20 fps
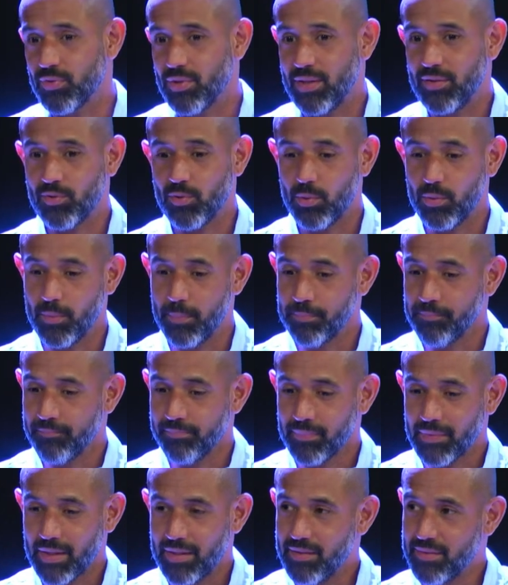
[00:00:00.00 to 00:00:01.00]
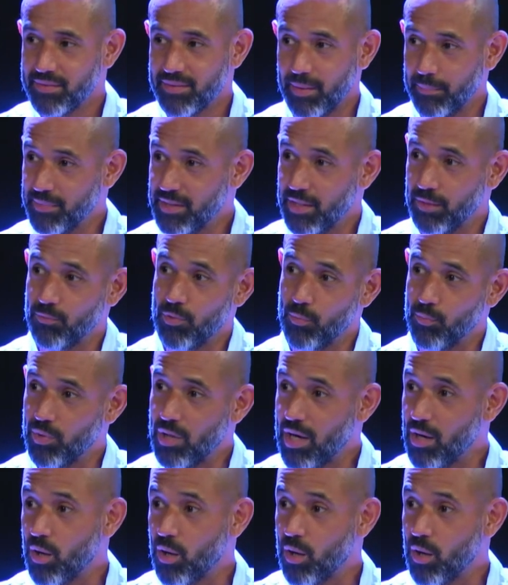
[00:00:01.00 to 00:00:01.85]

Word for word: And so same thing when we're